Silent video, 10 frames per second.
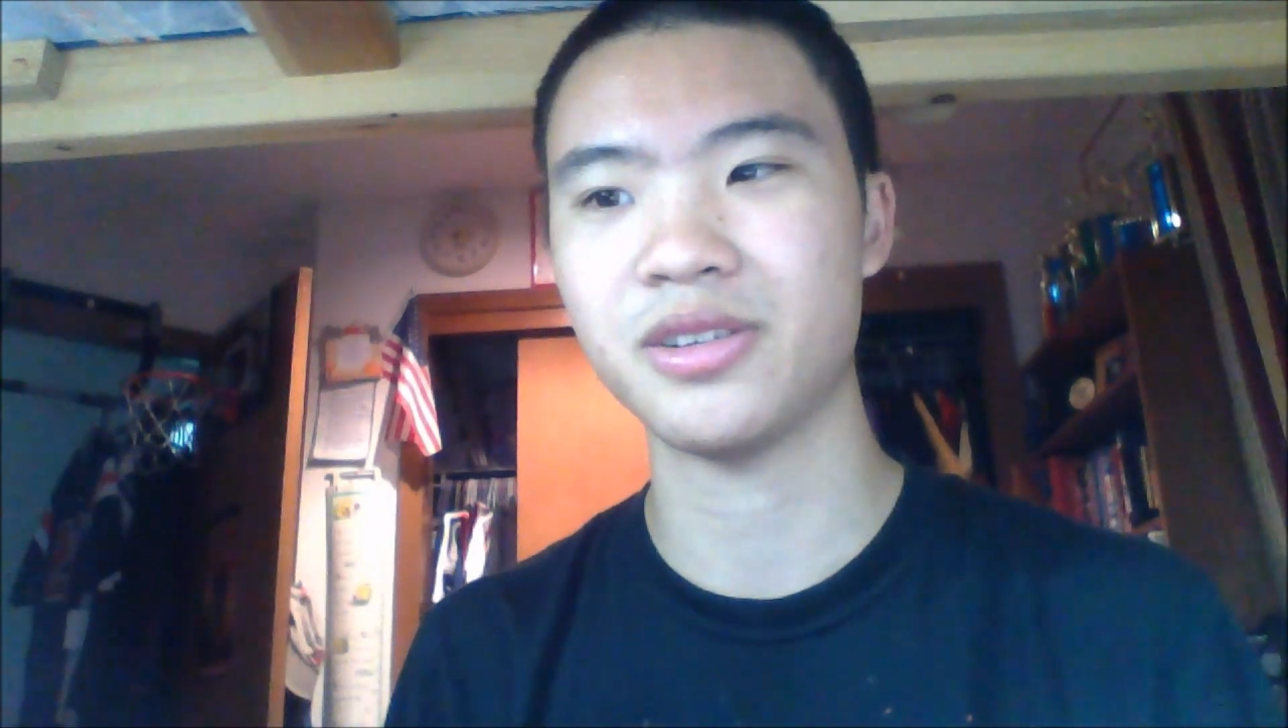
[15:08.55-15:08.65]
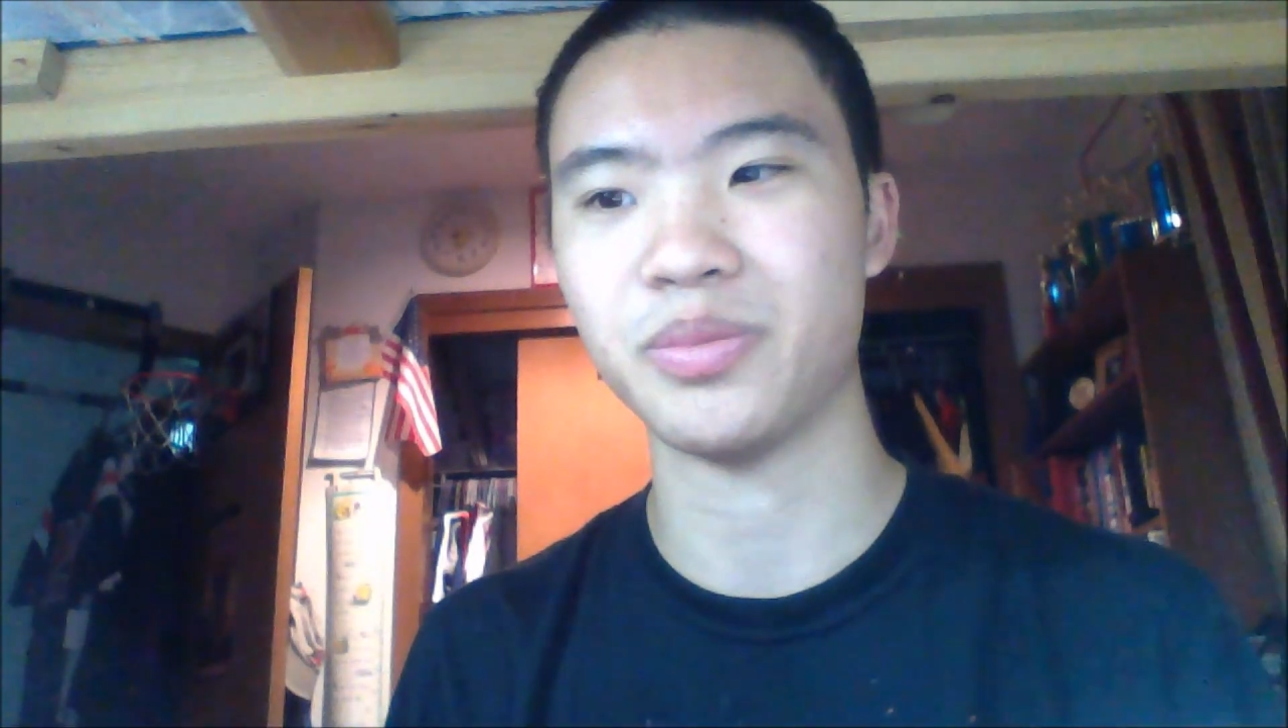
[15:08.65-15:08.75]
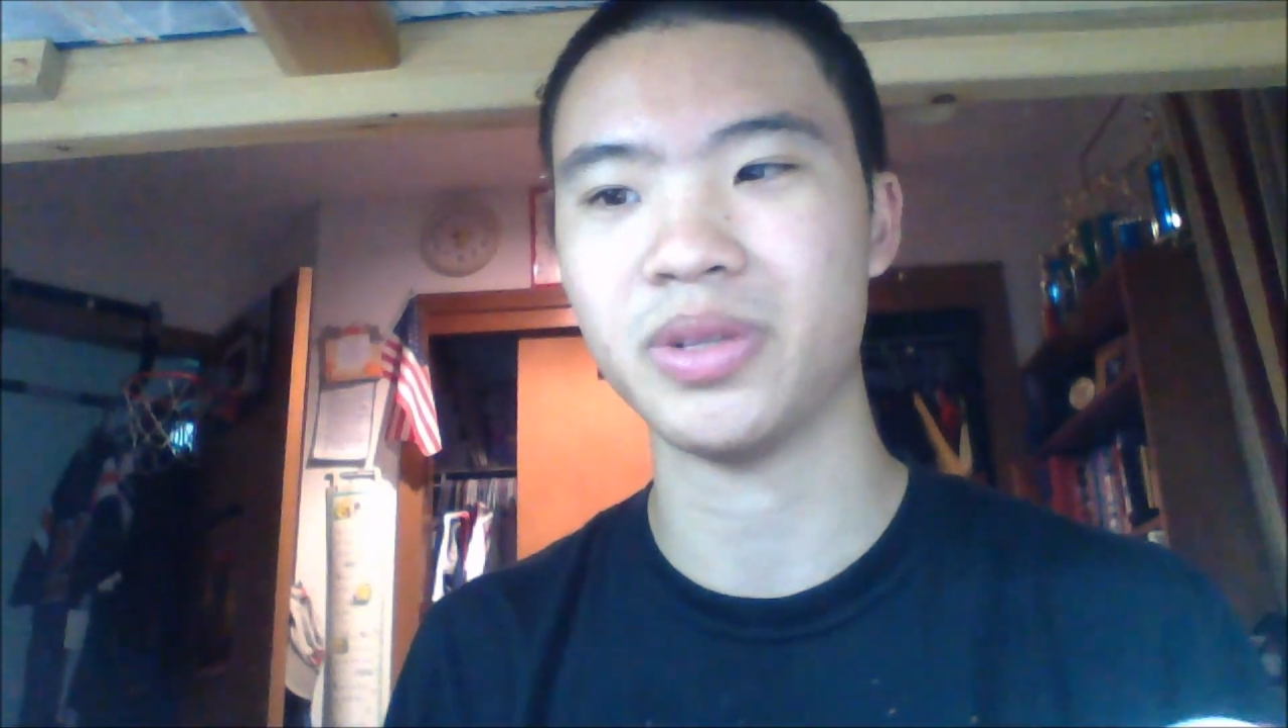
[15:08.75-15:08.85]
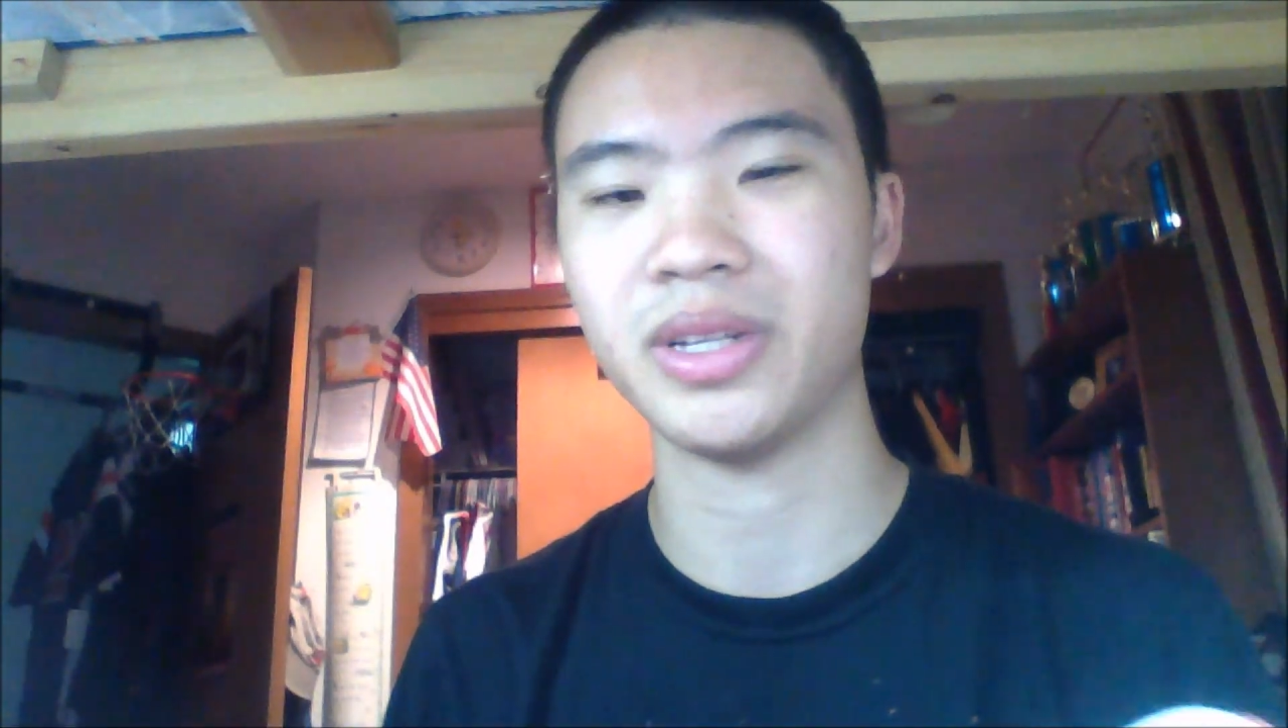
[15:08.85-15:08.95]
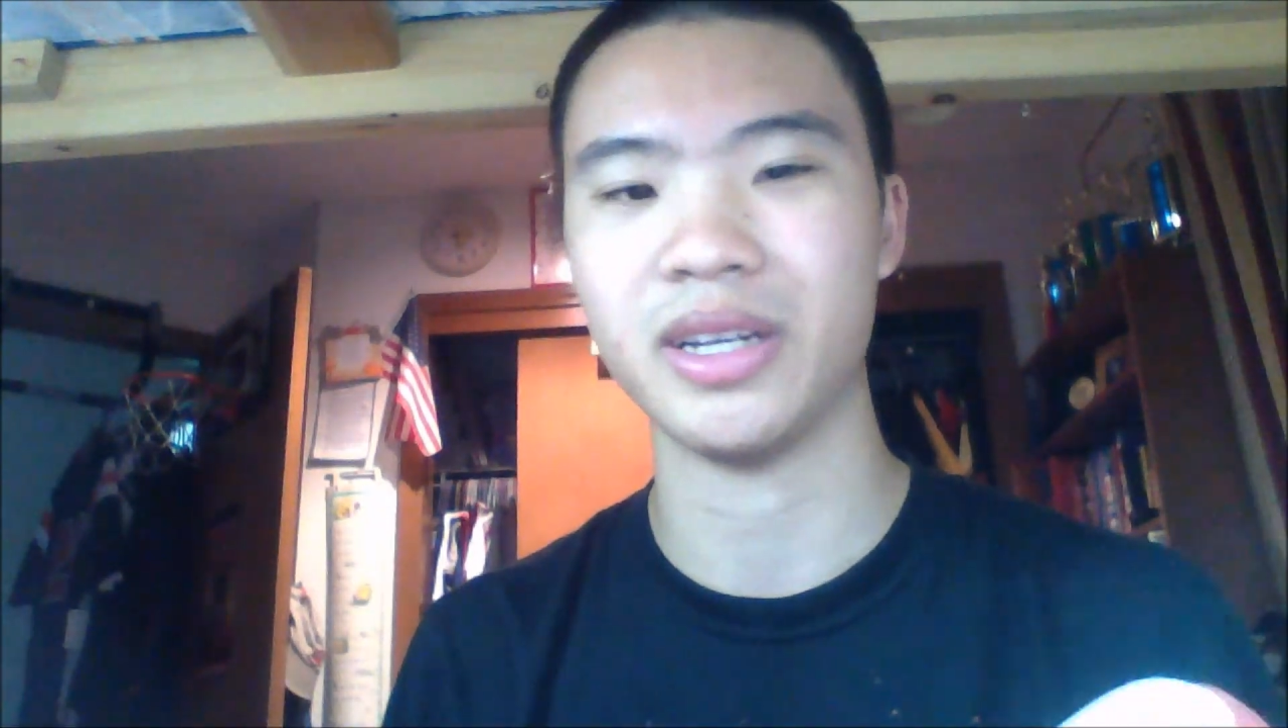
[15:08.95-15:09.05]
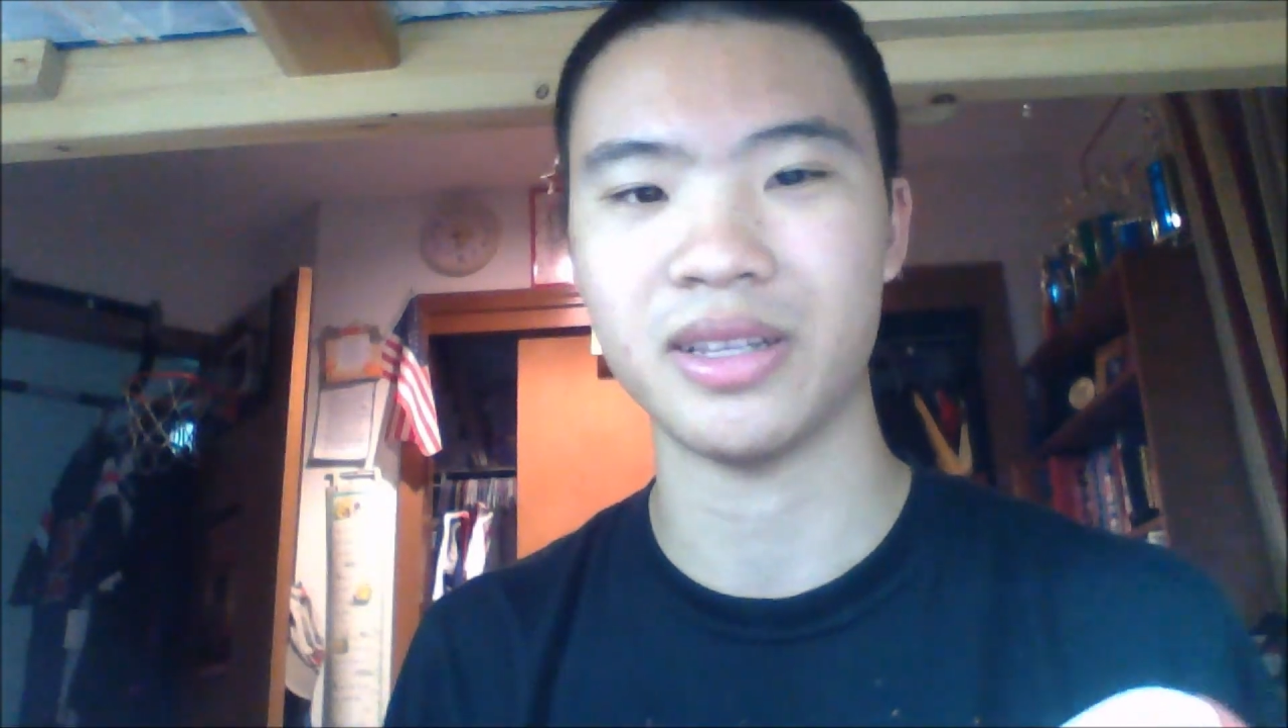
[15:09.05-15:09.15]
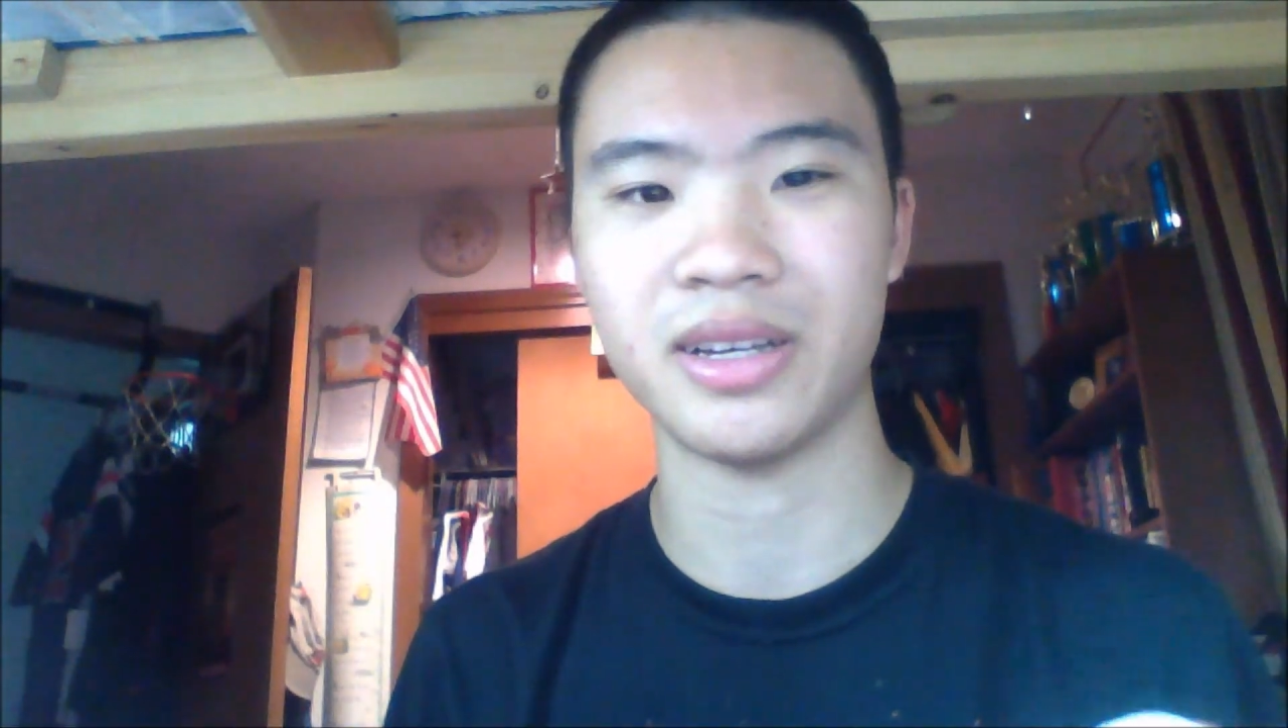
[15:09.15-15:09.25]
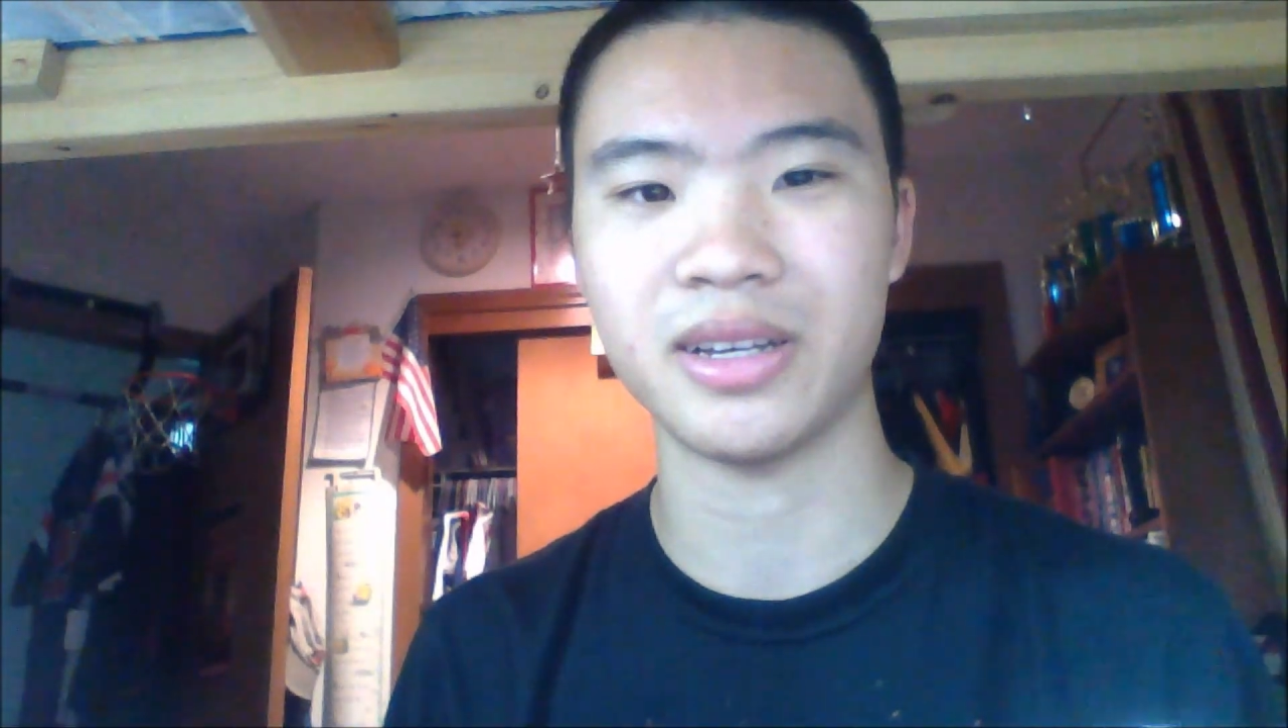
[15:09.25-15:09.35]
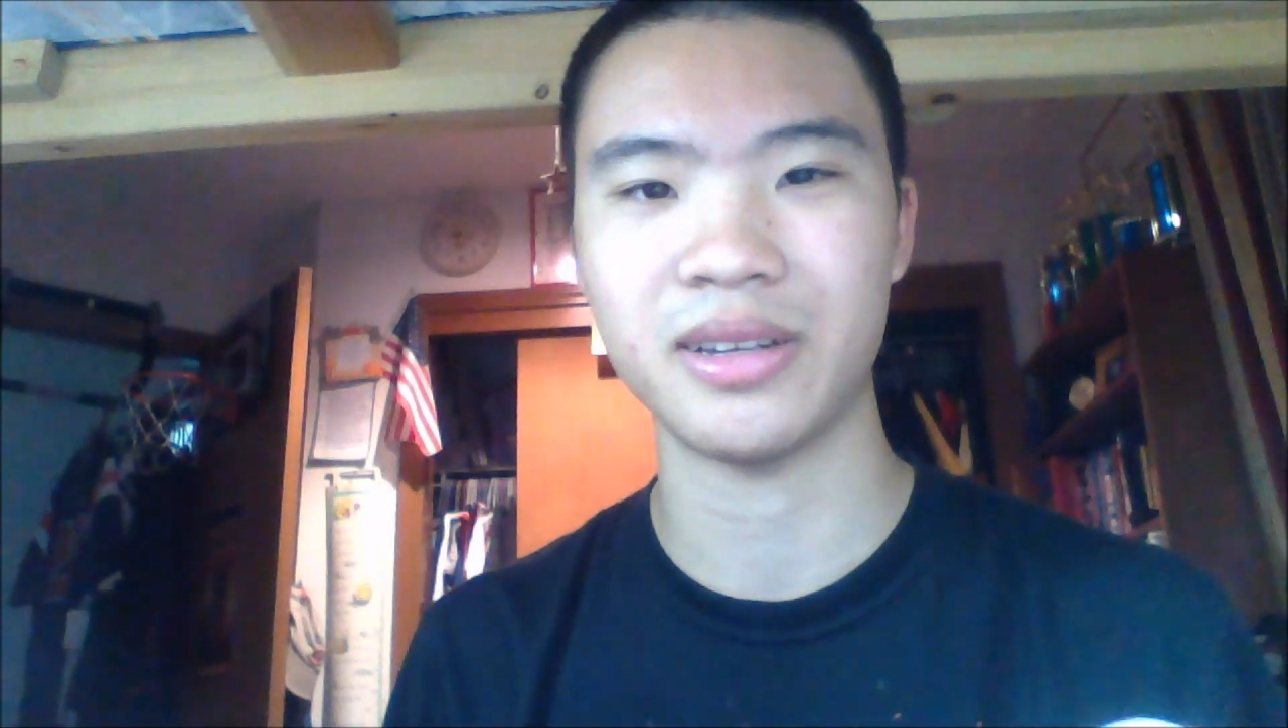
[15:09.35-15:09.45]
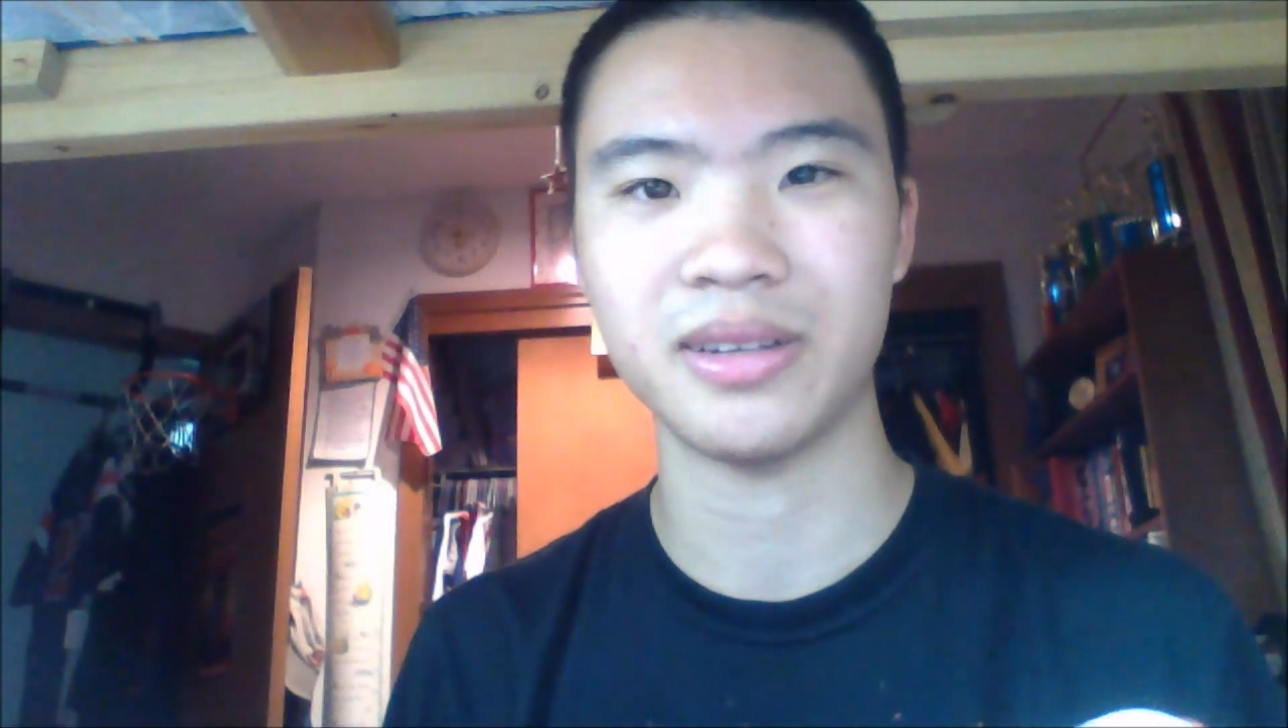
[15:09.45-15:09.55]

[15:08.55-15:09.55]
play, like,